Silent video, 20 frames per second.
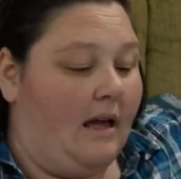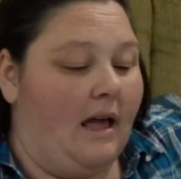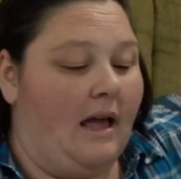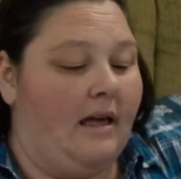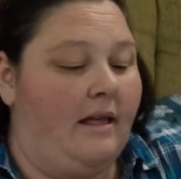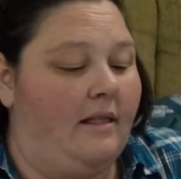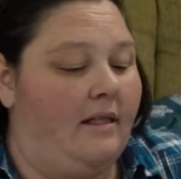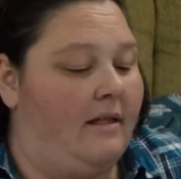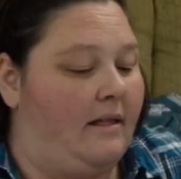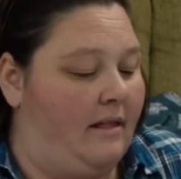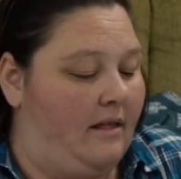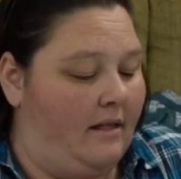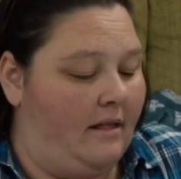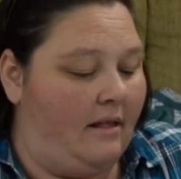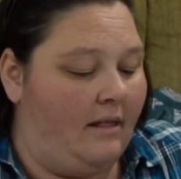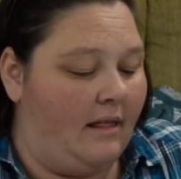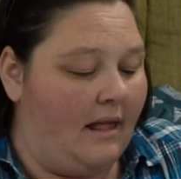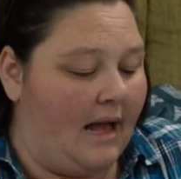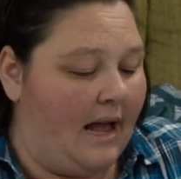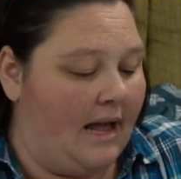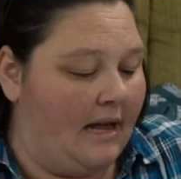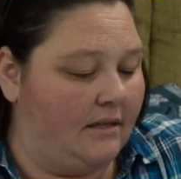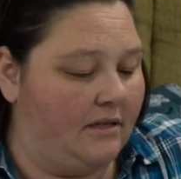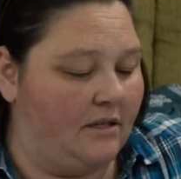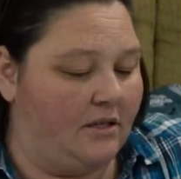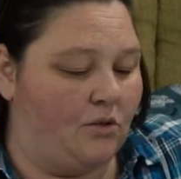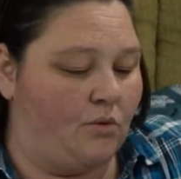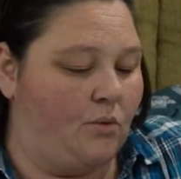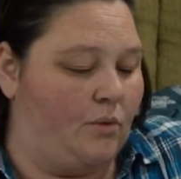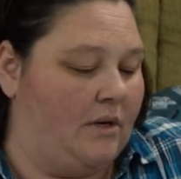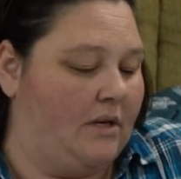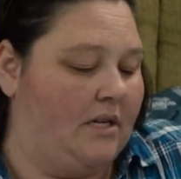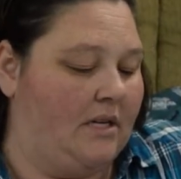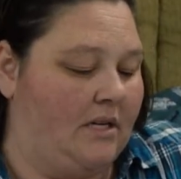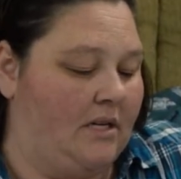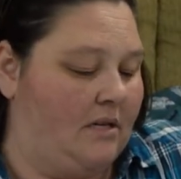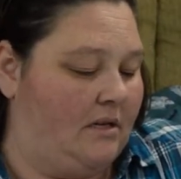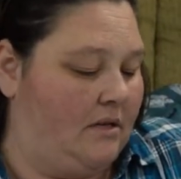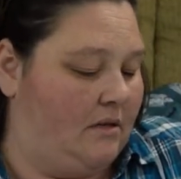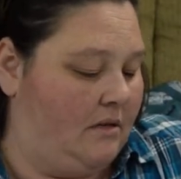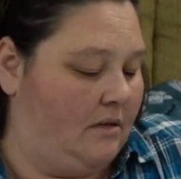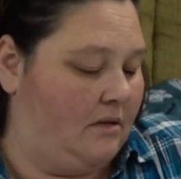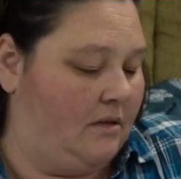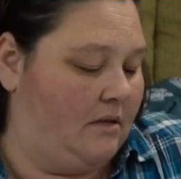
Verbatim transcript: And then the last one